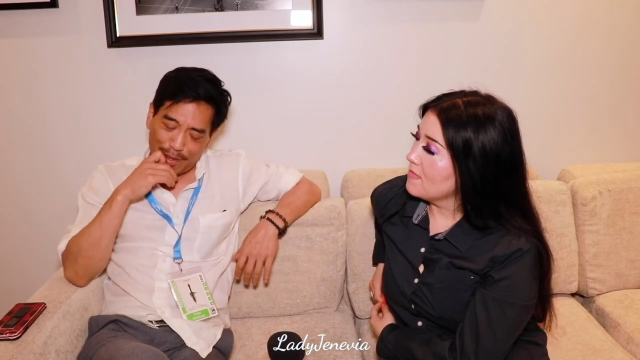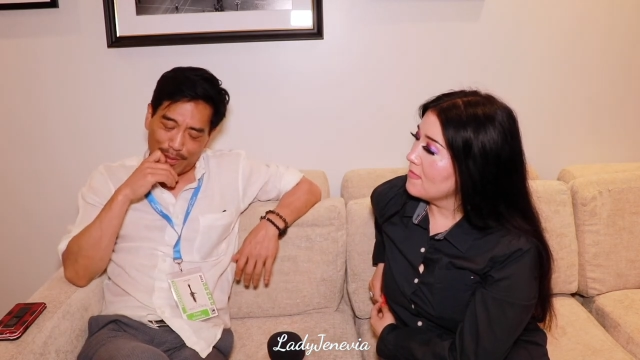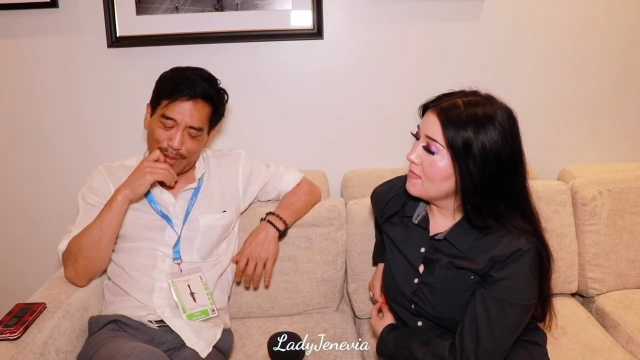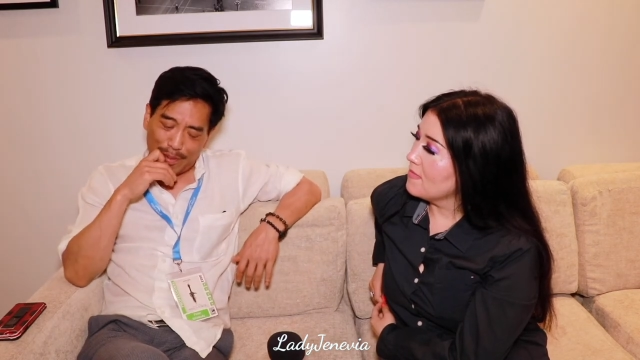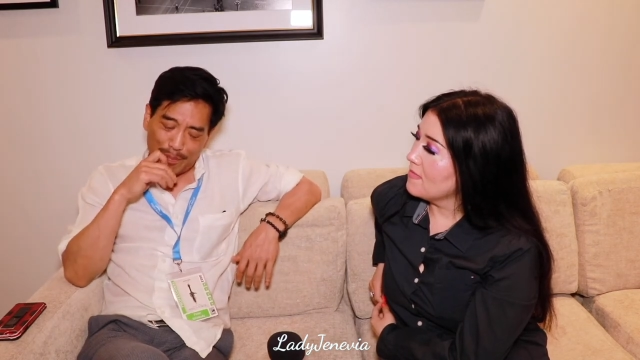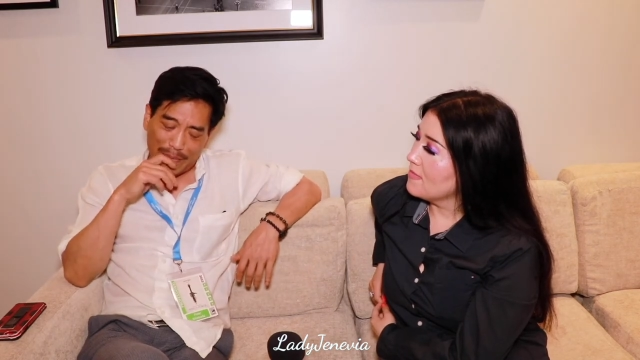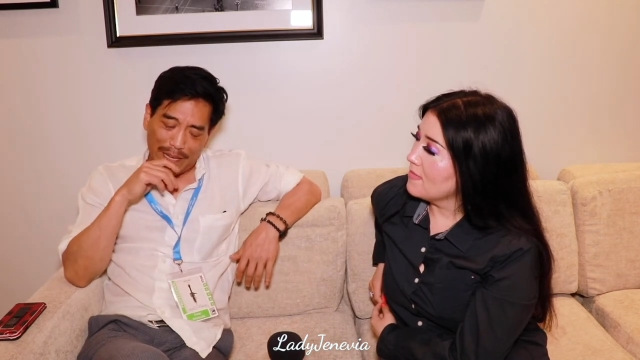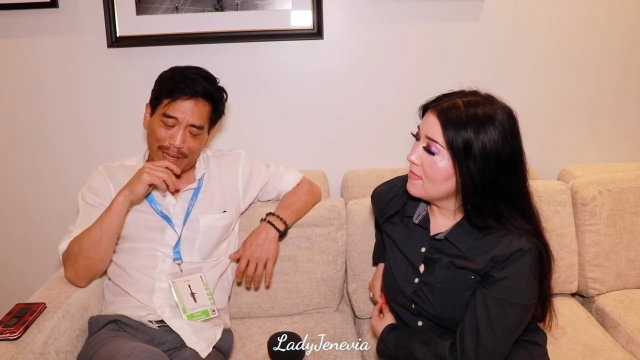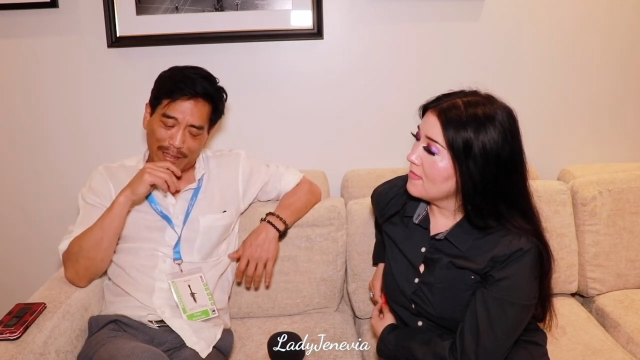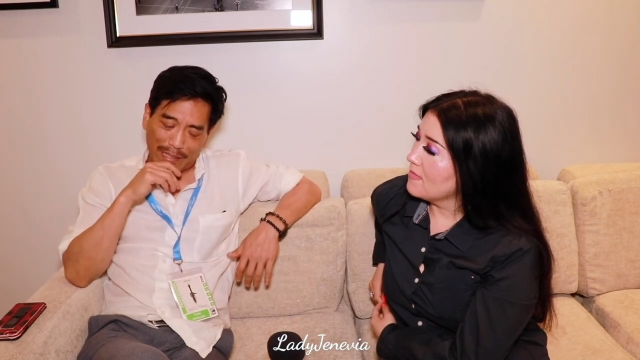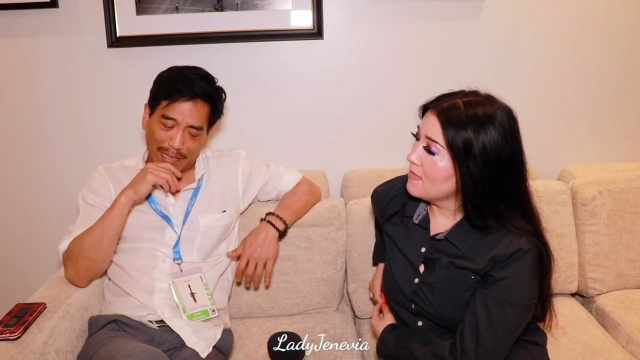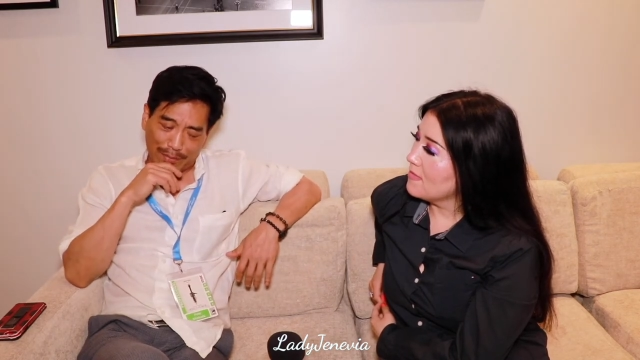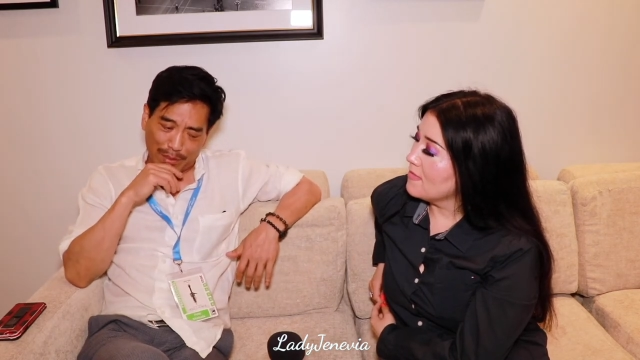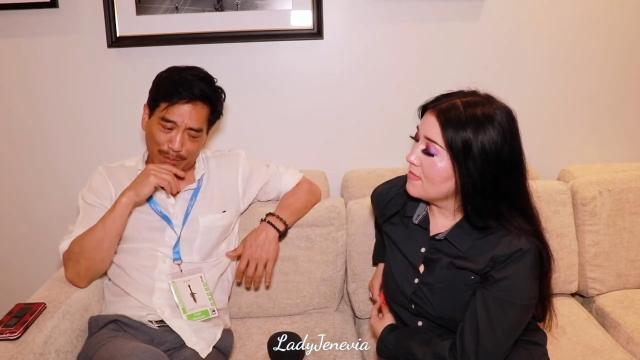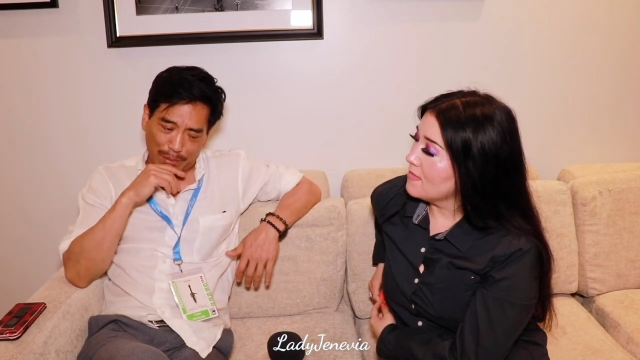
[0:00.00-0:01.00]
Speaker 1: went back
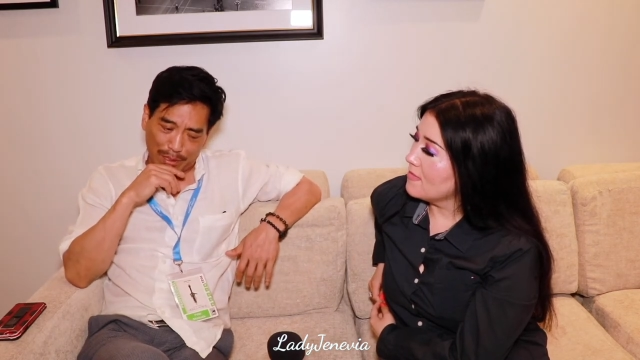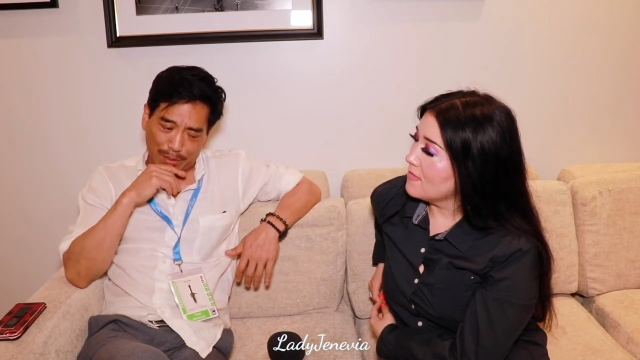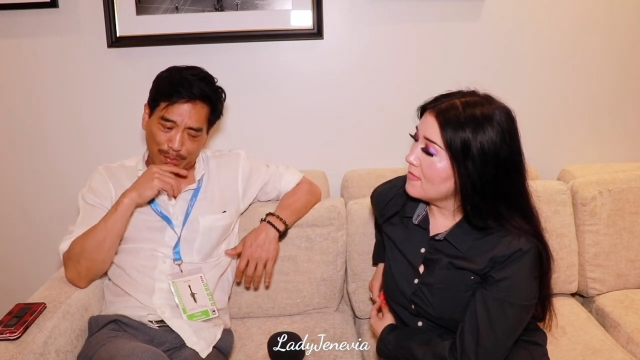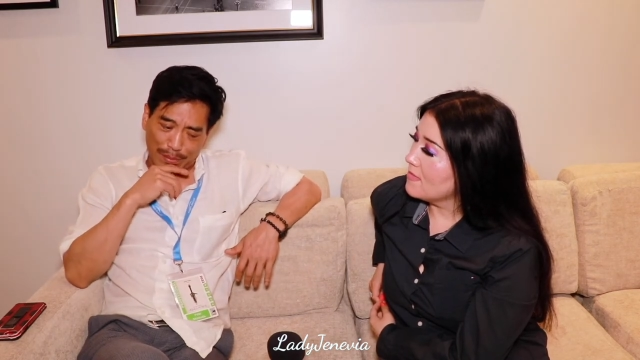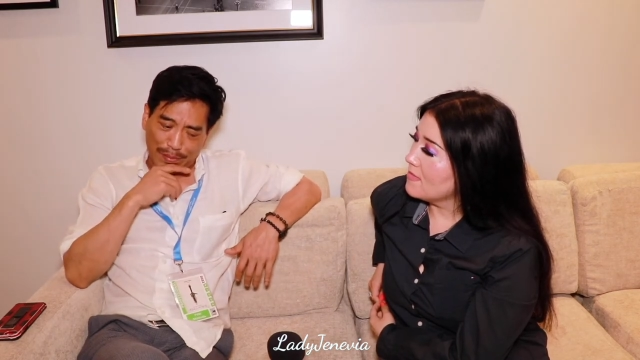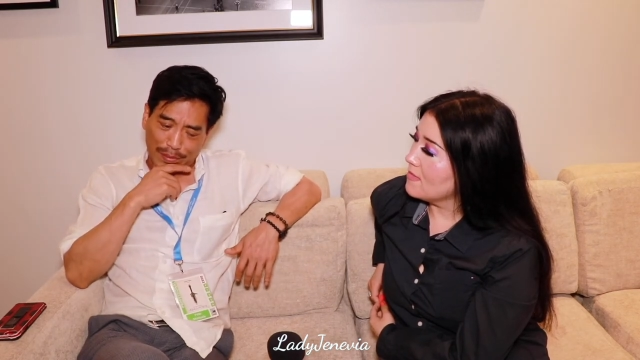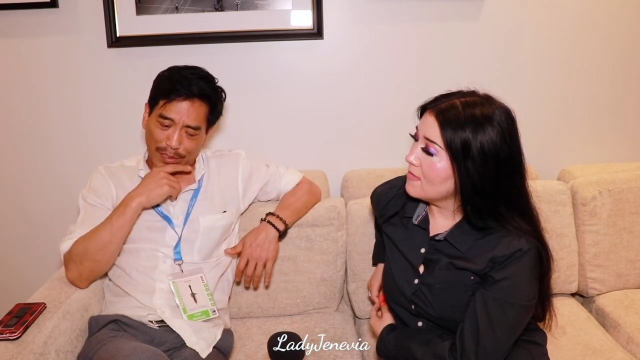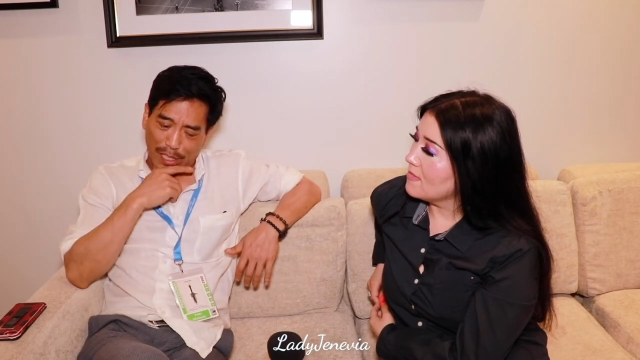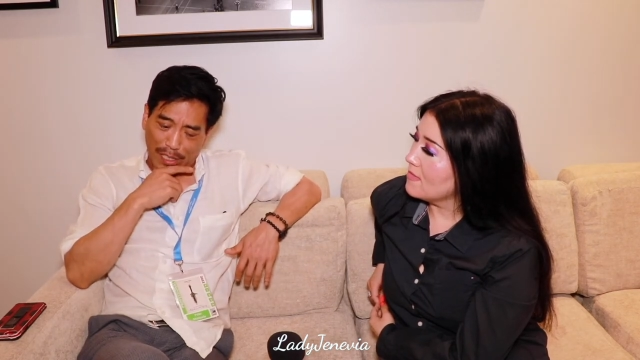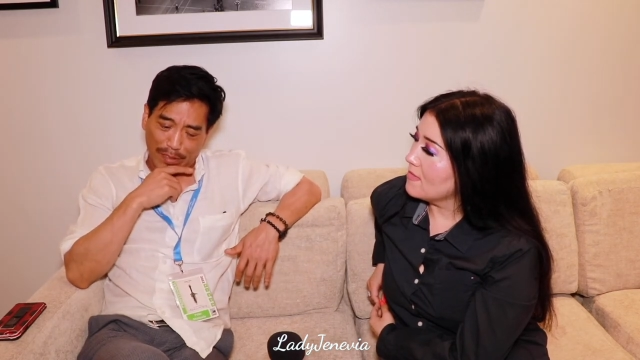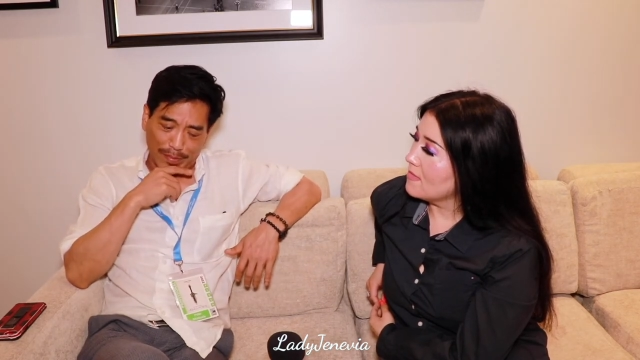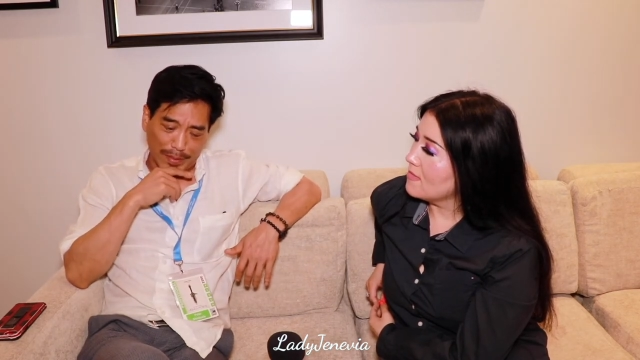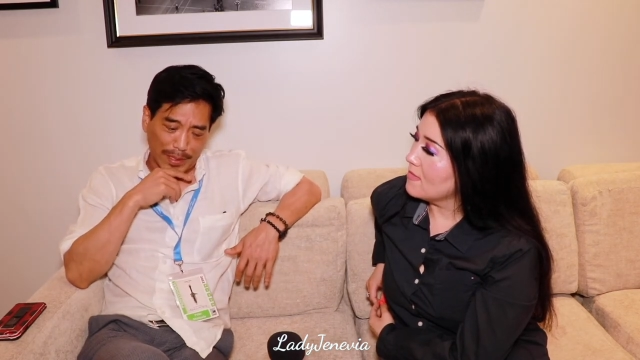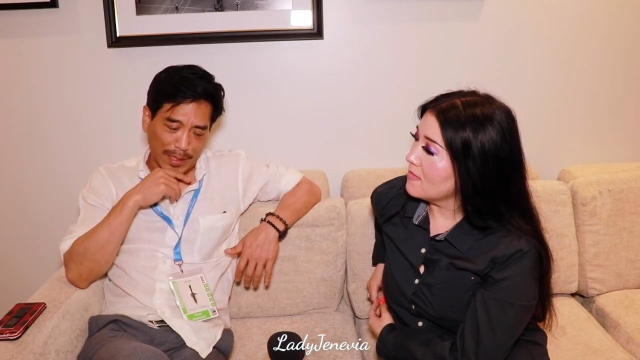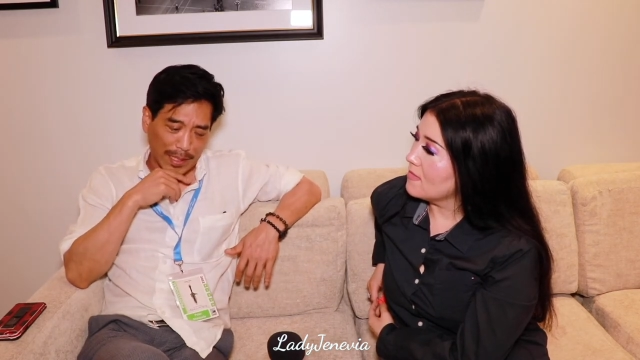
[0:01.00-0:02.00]
after principal
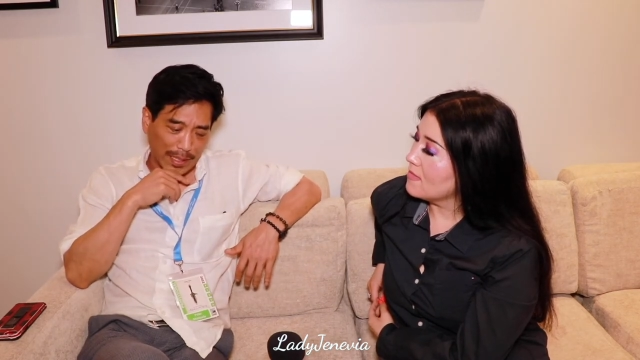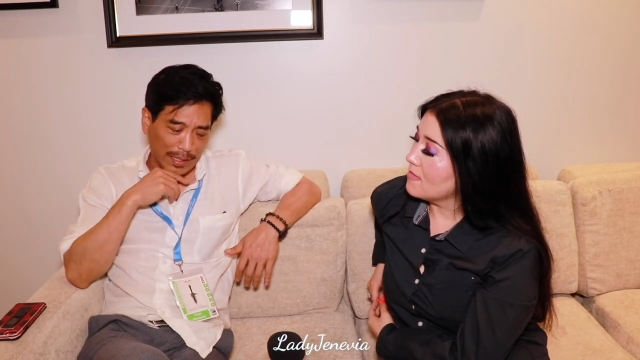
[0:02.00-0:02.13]
photography and I